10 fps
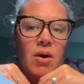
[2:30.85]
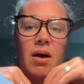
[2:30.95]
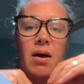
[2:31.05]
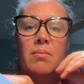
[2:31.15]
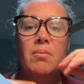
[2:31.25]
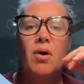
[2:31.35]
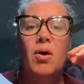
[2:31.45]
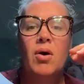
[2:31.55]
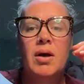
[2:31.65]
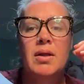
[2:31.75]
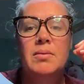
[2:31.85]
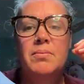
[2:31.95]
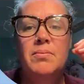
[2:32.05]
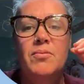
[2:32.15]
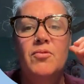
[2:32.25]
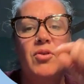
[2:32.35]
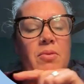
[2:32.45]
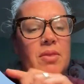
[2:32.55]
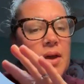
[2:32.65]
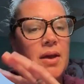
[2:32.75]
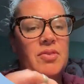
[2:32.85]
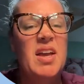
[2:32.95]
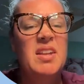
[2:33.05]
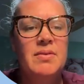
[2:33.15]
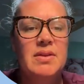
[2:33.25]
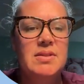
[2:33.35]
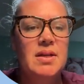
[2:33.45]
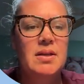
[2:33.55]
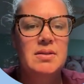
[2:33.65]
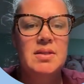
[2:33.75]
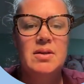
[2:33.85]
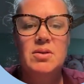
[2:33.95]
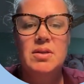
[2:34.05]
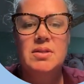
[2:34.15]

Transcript: at the end of this. Take a look